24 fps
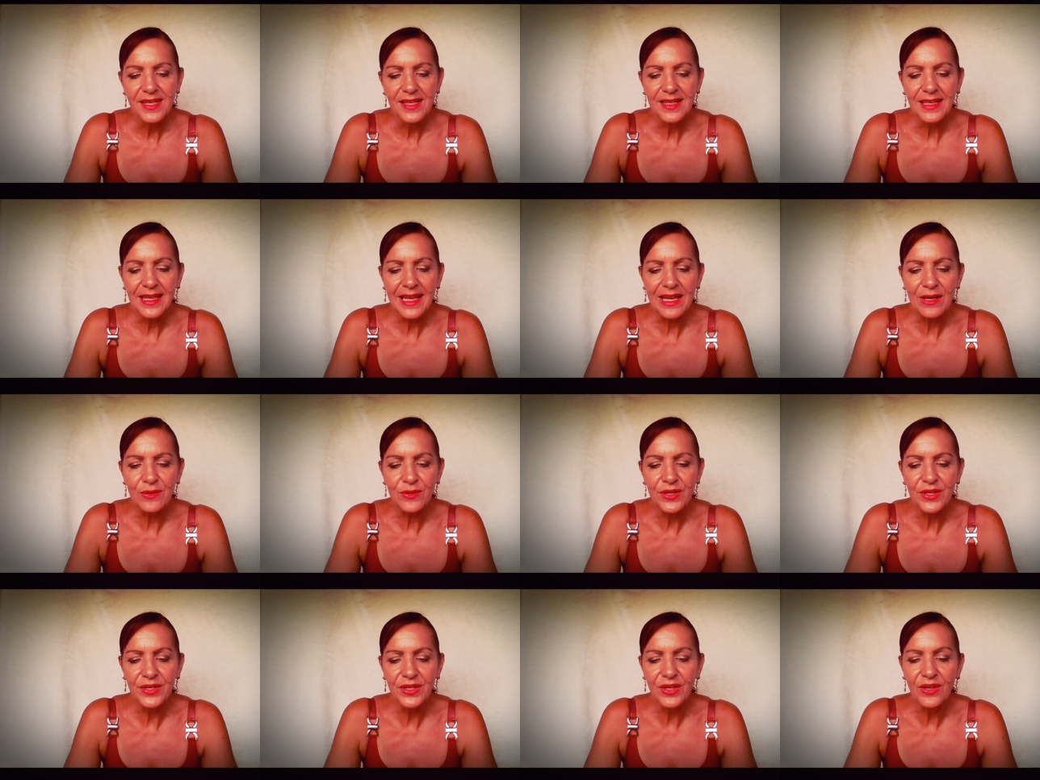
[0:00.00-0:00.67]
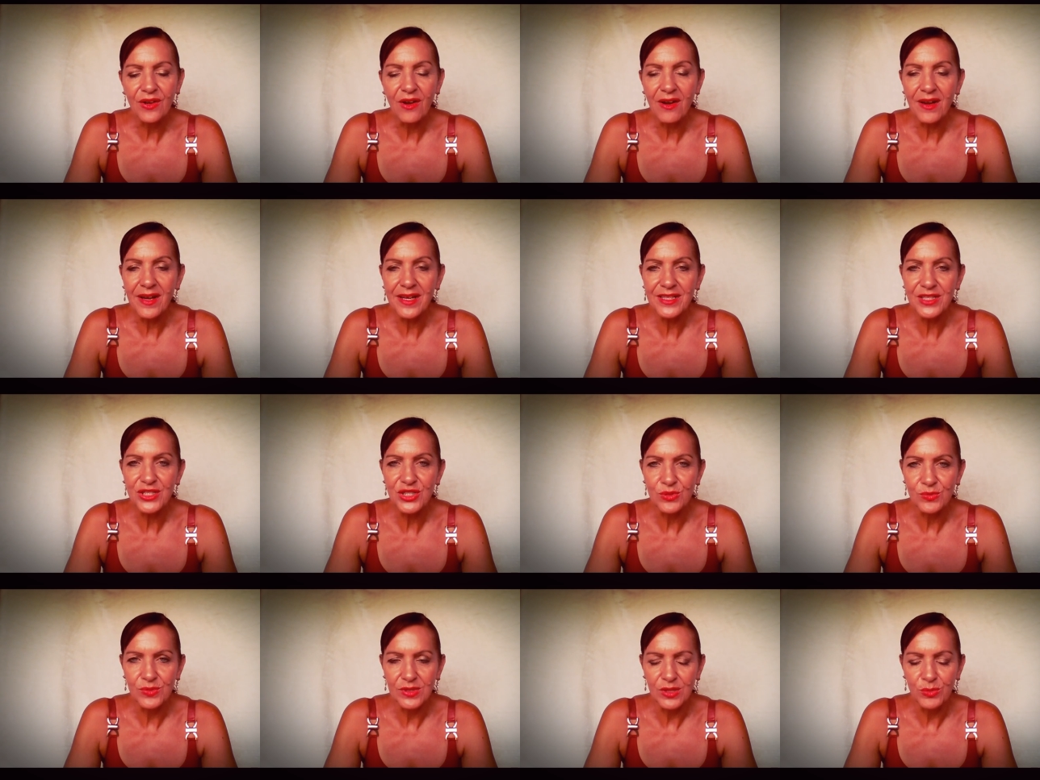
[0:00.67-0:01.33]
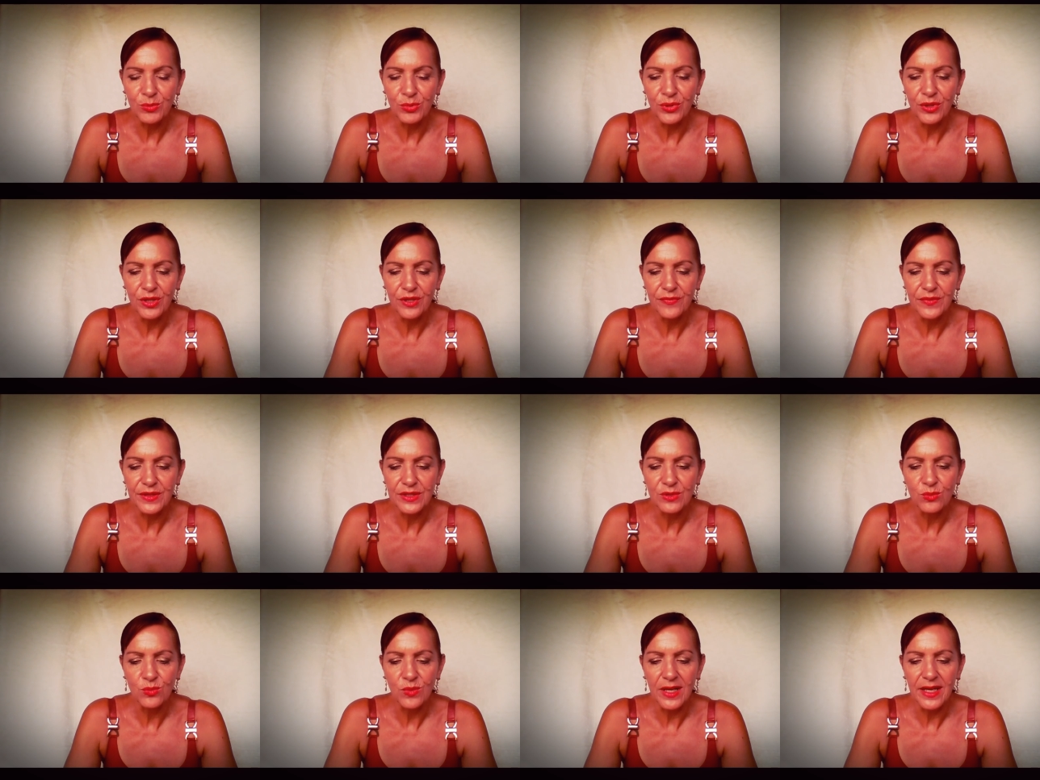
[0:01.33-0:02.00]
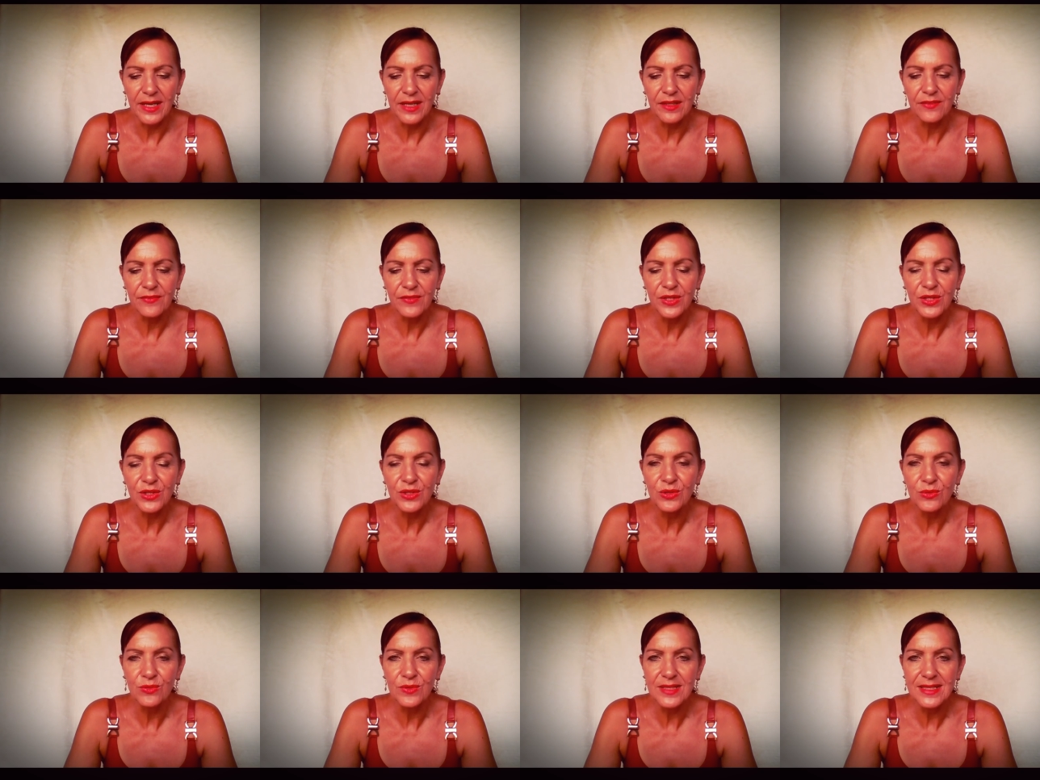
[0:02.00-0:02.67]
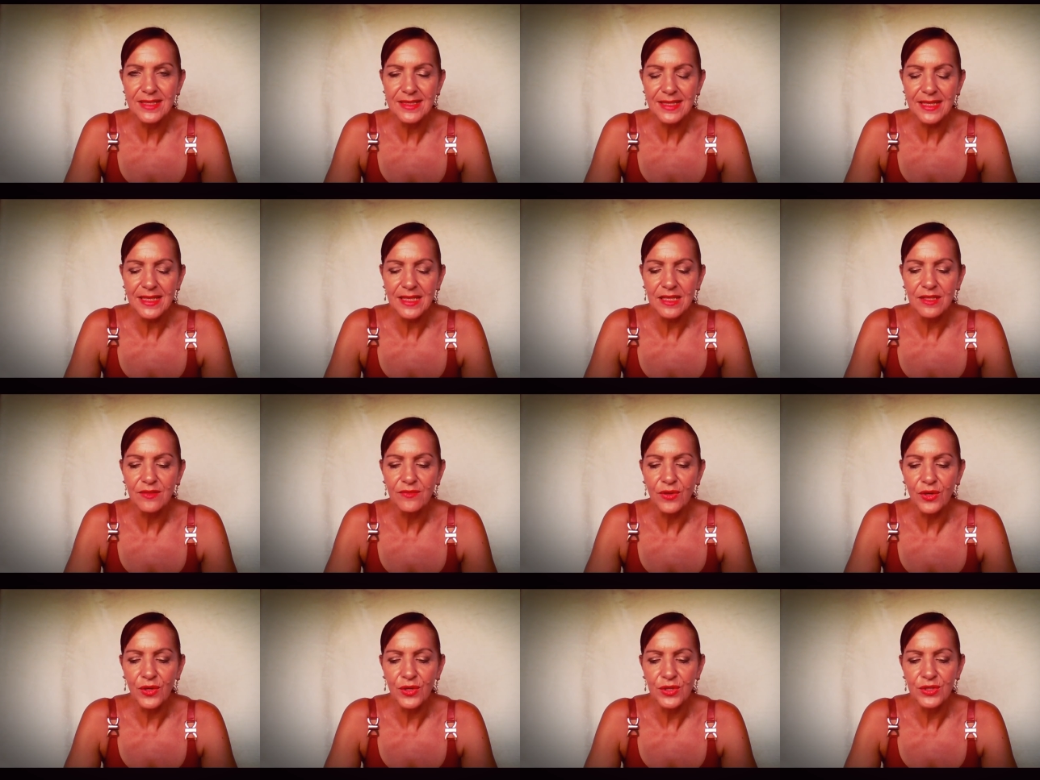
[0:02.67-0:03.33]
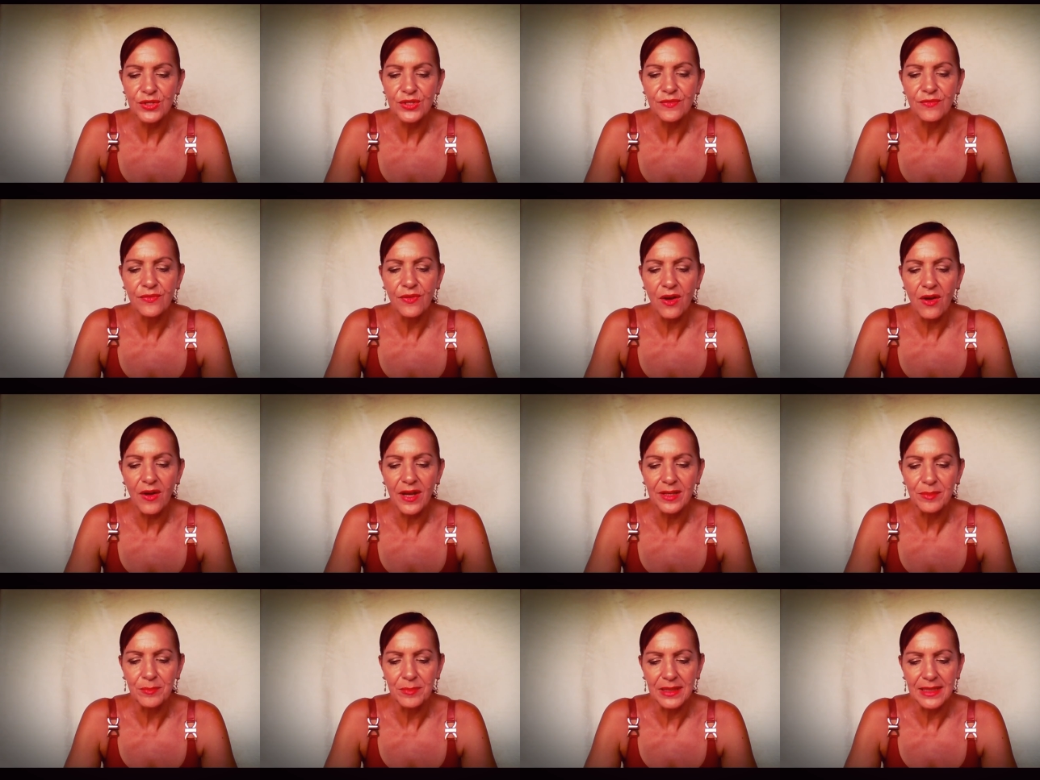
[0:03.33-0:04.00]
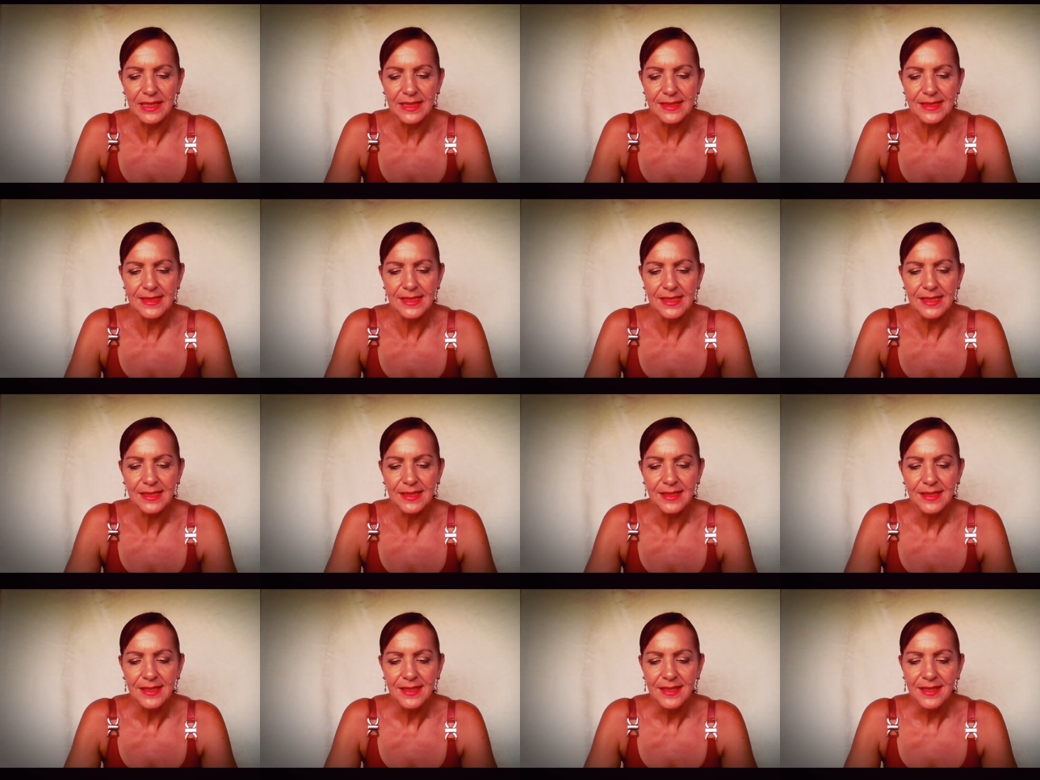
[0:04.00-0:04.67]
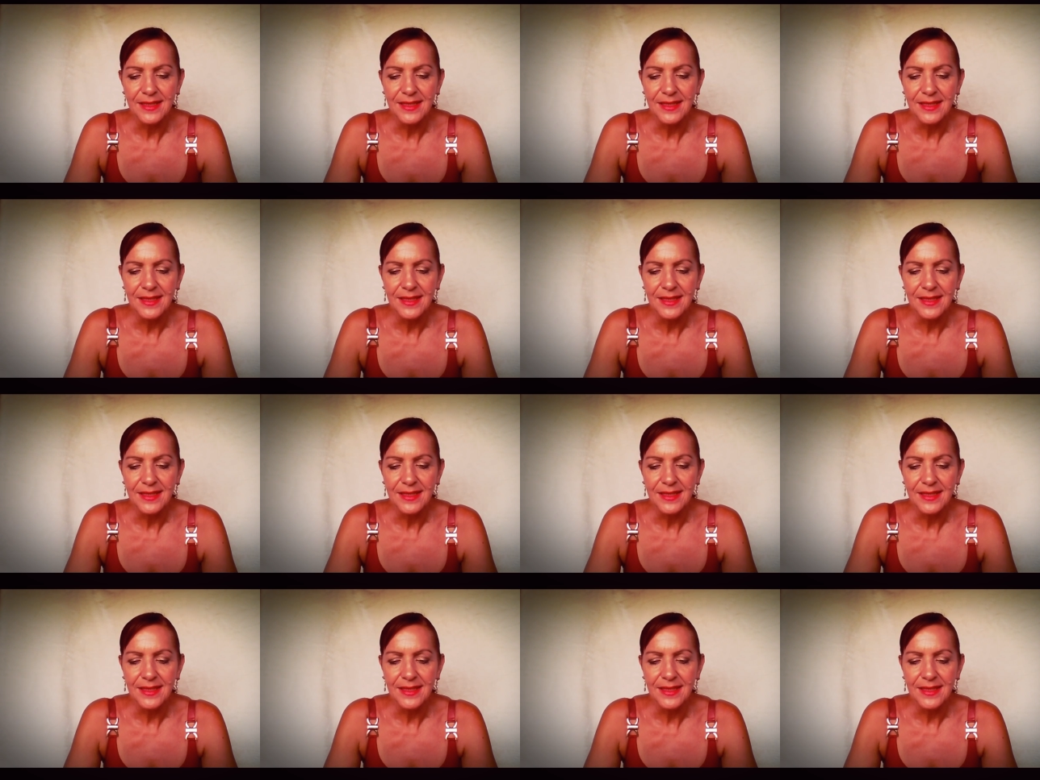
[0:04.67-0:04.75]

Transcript: Allow her to guide you in the perfect way for you to receive her divine blessing